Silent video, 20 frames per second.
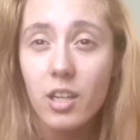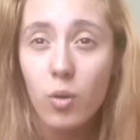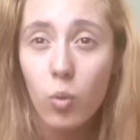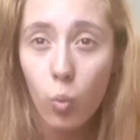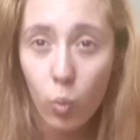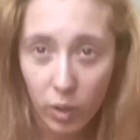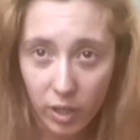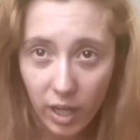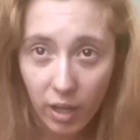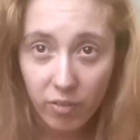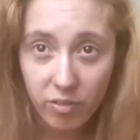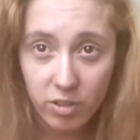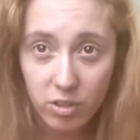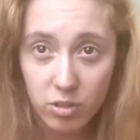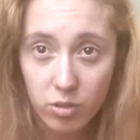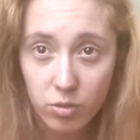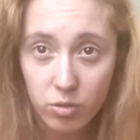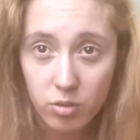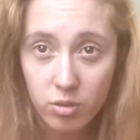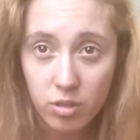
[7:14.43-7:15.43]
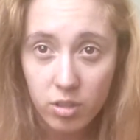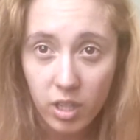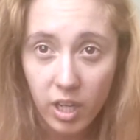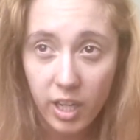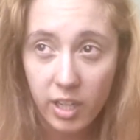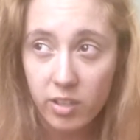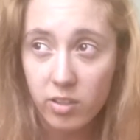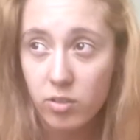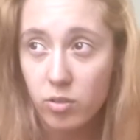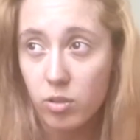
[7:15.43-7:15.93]
one afternoon
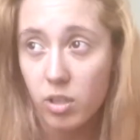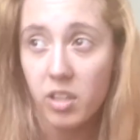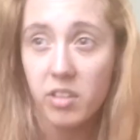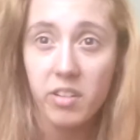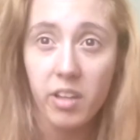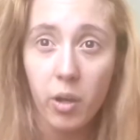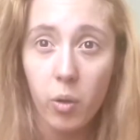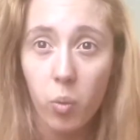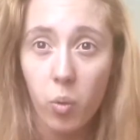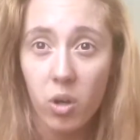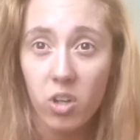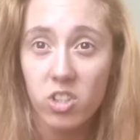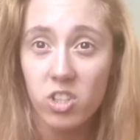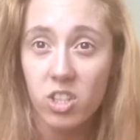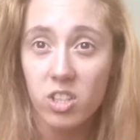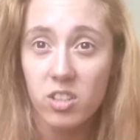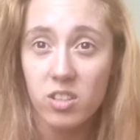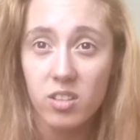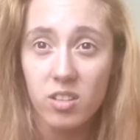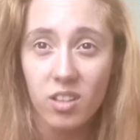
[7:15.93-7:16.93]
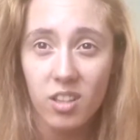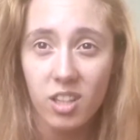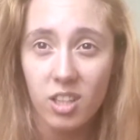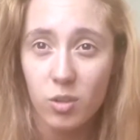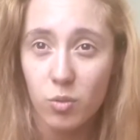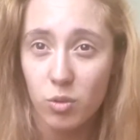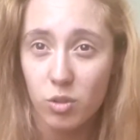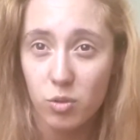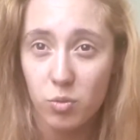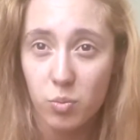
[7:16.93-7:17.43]
as soon as I washed it
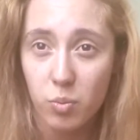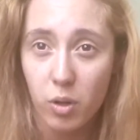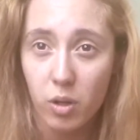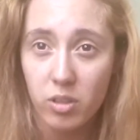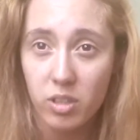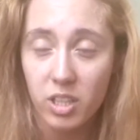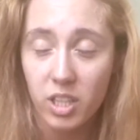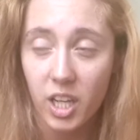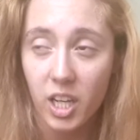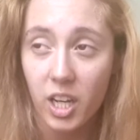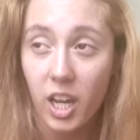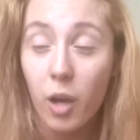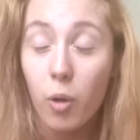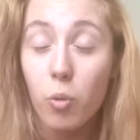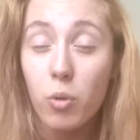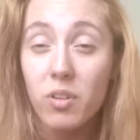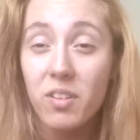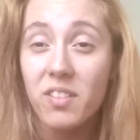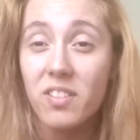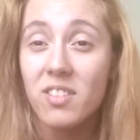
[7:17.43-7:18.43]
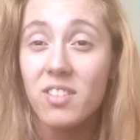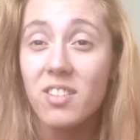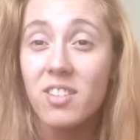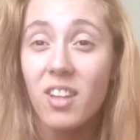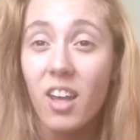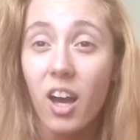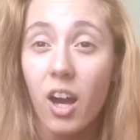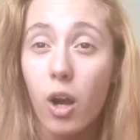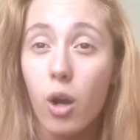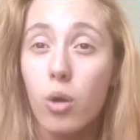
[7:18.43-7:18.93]
it was brown again I was
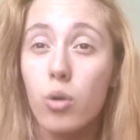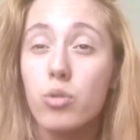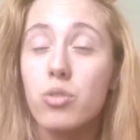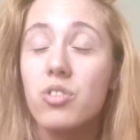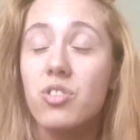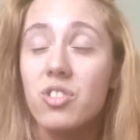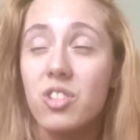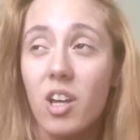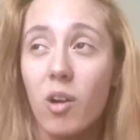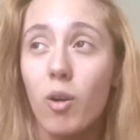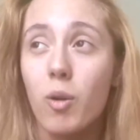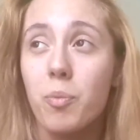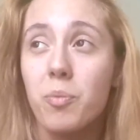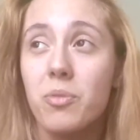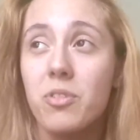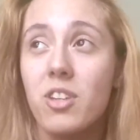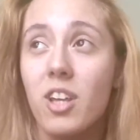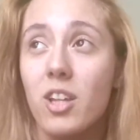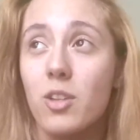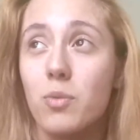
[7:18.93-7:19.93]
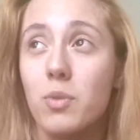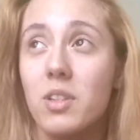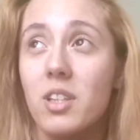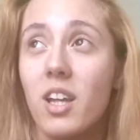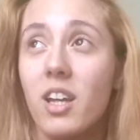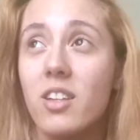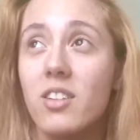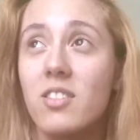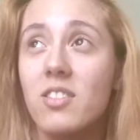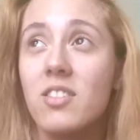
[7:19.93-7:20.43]
so so upset with
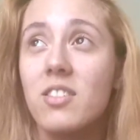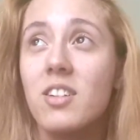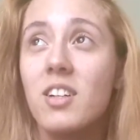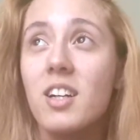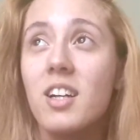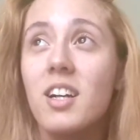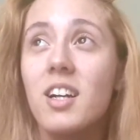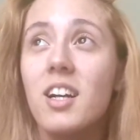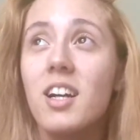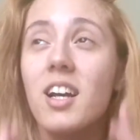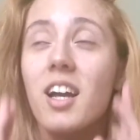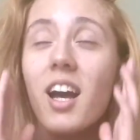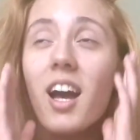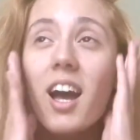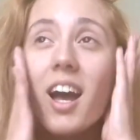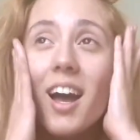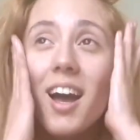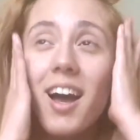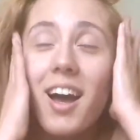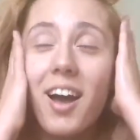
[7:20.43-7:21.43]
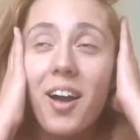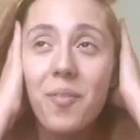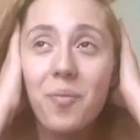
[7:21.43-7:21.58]
that uh,